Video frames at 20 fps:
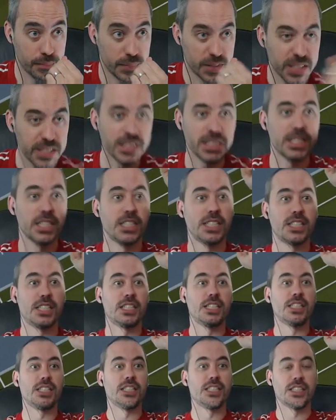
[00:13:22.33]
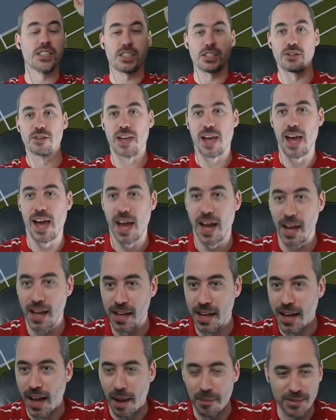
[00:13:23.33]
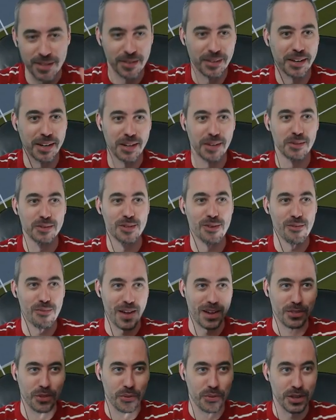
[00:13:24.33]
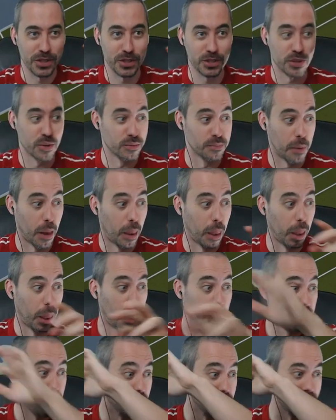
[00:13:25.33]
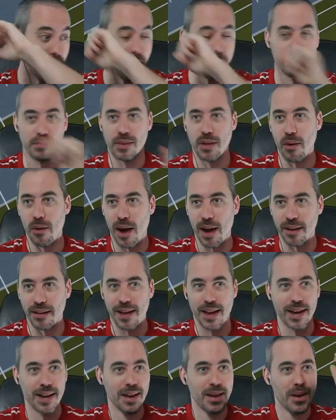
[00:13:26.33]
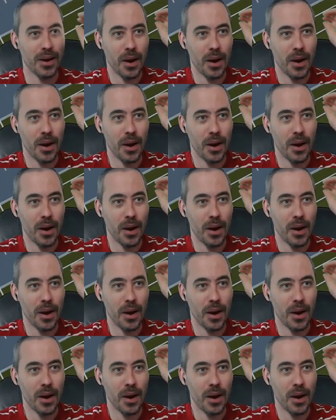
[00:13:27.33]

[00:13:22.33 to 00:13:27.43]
Yes! Okay. I'm still getting used to the fact that they just go blah, blah, blah, full time, no highlight.